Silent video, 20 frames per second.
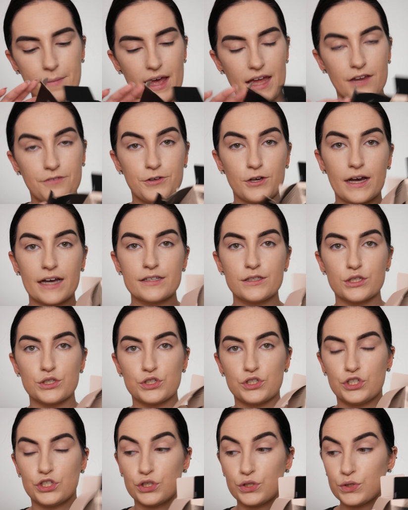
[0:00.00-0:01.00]
And if you guys
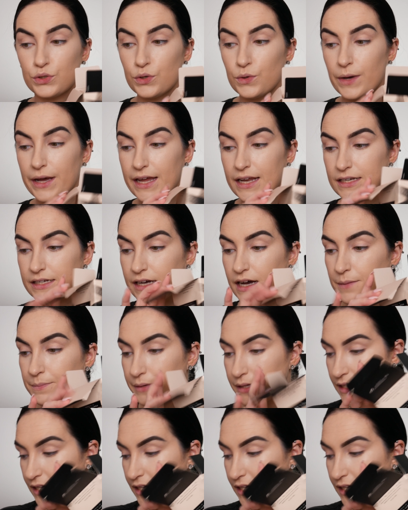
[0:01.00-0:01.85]
do end up